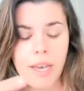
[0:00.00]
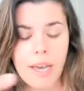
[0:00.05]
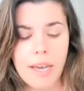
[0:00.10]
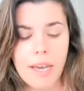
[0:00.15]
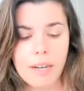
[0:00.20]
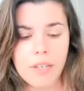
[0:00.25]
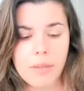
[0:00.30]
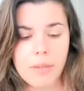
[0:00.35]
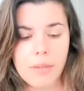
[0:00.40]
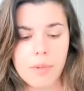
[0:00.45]

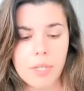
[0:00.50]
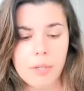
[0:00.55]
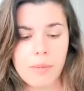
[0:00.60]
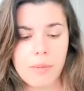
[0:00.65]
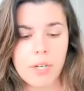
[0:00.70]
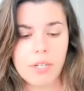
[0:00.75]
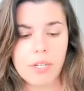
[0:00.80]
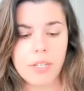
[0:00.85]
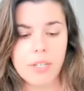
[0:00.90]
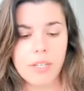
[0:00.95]
had some
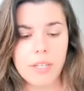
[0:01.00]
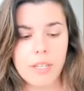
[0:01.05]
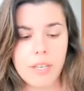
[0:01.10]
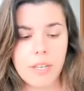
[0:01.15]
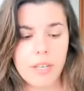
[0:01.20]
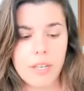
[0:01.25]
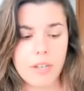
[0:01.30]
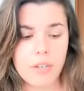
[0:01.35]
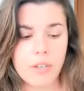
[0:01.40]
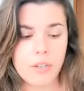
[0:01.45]
experience
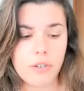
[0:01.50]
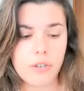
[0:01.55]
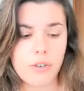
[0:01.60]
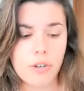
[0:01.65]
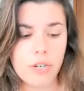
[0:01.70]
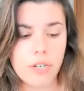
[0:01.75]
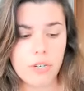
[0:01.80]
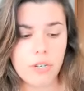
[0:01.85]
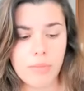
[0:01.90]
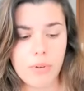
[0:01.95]
leading a
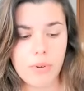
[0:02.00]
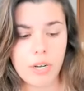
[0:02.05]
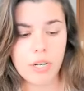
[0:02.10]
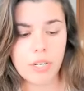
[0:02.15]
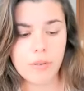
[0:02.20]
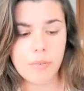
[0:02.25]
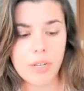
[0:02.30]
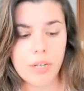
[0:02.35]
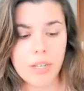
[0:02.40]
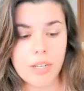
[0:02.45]
construction
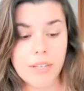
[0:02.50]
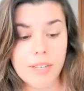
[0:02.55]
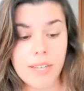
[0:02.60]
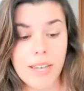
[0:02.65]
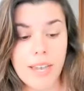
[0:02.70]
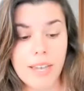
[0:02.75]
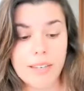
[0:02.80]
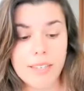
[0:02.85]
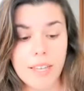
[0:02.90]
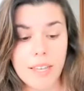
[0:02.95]
project because
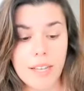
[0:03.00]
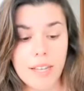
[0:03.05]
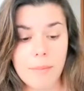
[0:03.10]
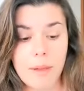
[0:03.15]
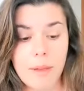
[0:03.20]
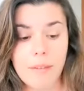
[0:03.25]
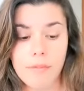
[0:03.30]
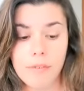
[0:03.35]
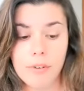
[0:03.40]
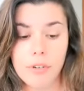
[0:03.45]
I had taken
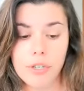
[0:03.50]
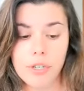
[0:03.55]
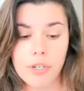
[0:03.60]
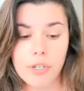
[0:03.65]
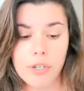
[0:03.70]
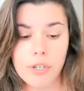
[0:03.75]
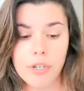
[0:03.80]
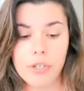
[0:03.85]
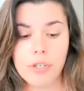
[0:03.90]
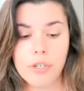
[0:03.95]
my
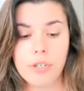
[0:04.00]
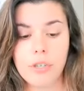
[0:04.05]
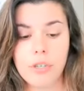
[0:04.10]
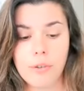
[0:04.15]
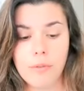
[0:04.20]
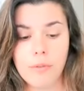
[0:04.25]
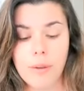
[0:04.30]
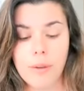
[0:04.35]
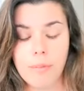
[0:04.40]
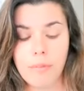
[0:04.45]
first church
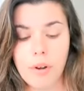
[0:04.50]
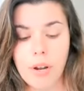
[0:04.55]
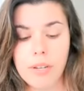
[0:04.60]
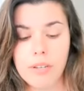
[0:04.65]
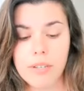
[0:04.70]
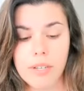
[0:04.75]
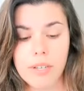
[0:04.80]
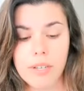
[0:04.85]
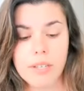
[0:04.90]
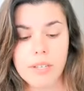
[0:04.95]
through that
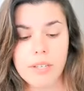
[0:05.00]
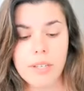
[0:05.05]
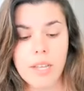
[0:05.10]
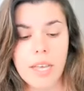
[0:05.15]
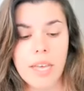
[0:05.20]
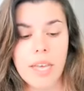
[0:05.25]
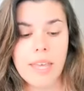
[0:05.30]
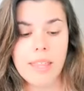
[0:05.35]
process.